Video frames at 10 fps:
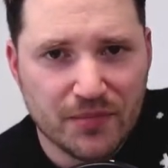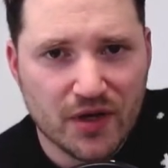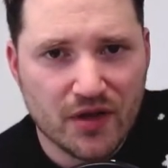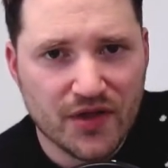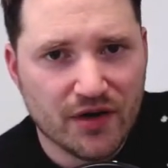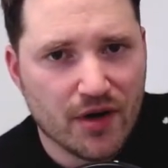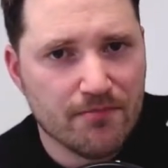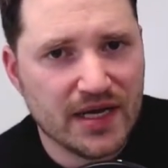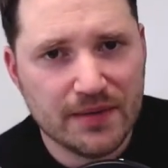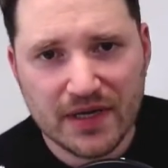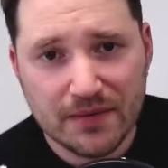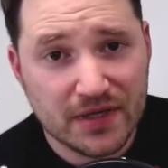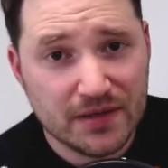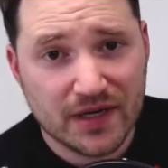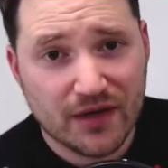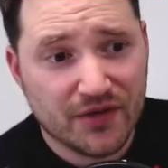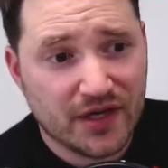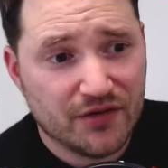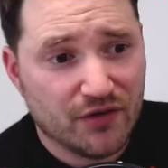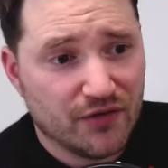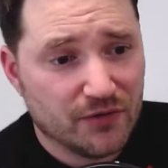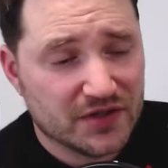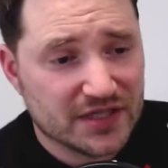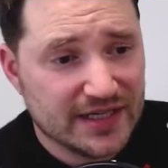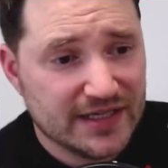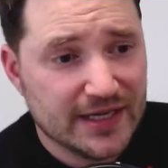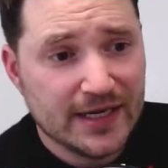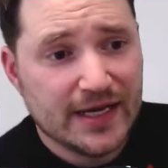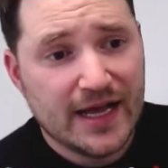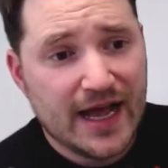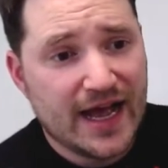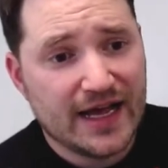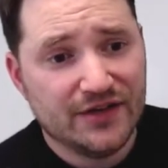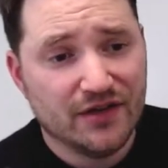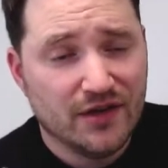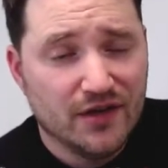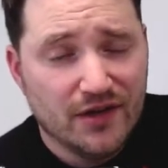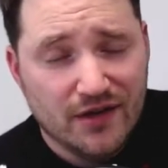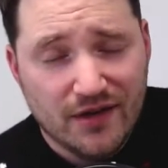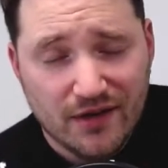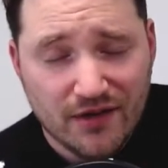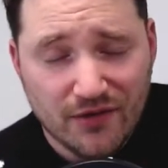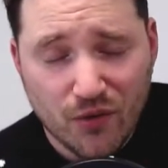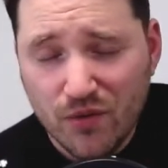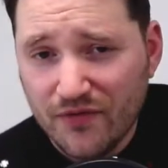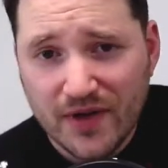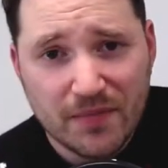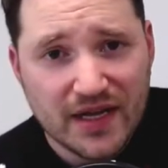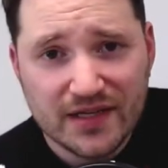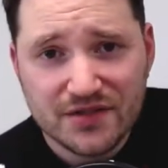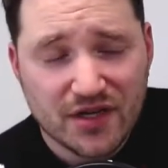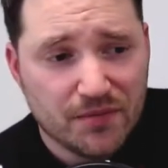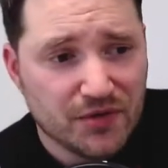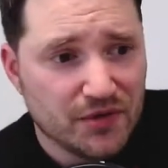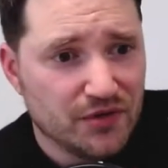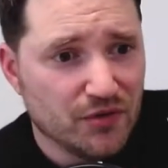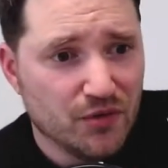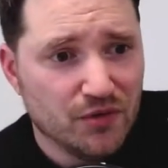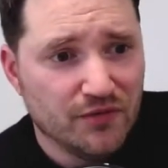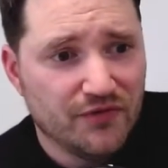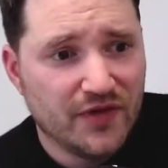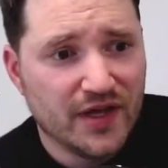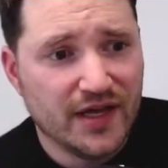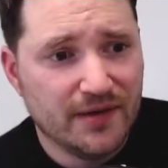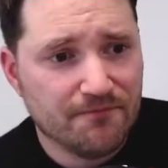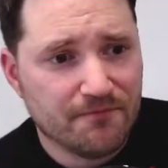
But there are many people out there that have obviously had all of their plans scuppered, all of their,